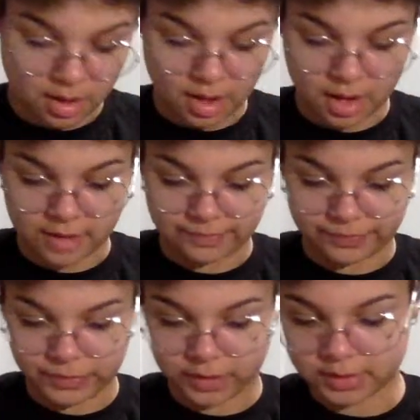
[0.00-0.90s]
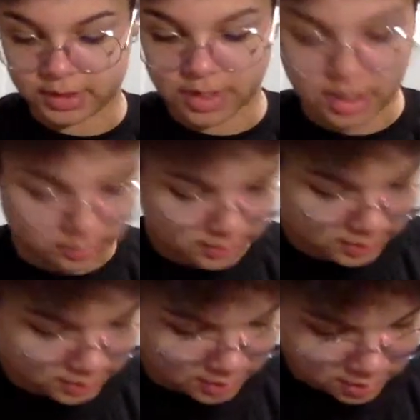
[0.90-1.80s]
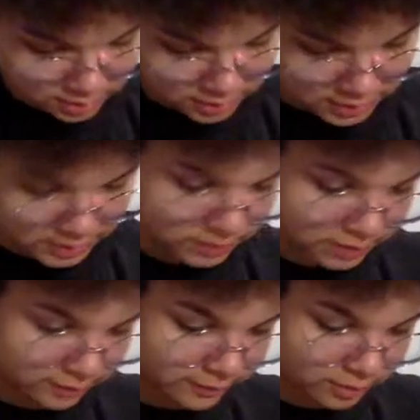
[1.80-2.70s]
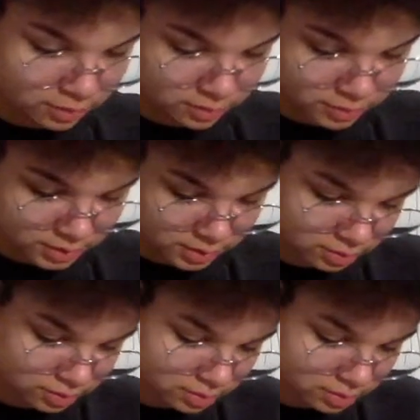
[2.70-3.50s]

Um, here's the other sock. Does this one have Velcro on it?